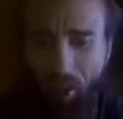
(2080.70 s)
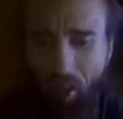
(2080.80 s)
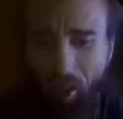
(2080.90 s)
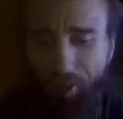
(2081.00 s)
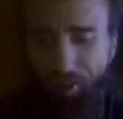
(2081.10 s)

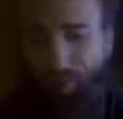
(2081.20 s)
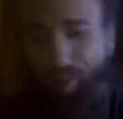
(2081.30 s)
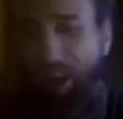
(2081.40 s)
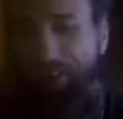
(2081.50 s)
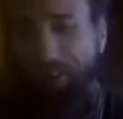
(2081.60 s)

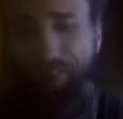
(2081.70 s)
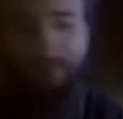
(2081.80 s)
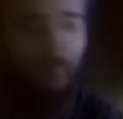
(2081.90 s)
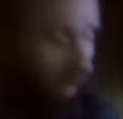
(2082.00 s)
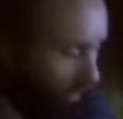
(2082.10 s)
scratchy
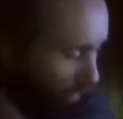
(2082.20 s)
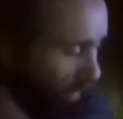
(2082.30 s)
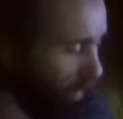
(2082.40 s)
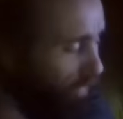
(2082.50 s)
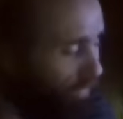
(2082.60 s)
fucking
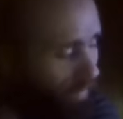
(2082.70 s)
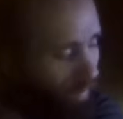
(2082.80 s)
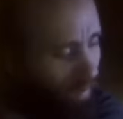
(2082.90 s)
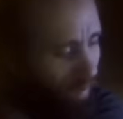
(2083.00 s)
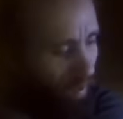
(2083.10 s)
rugs
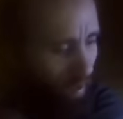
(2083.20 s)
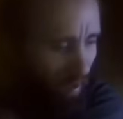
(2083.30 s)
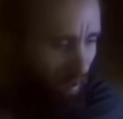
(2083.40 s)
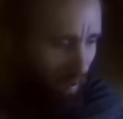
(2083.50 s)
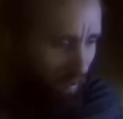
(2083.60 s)

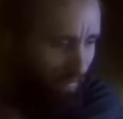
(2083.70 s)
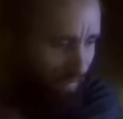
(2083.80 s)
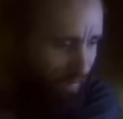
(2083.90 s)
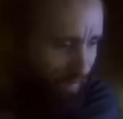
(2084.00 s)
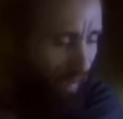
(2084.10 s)

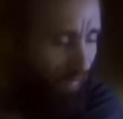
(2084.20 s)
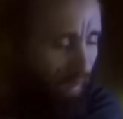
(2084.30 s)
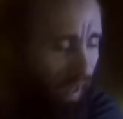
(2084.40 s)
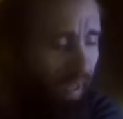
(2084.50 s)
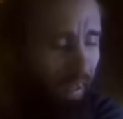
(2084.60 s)
for a
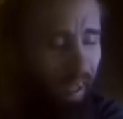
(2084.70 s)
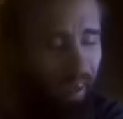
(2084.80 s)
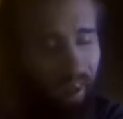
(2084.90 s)
blanket that you lay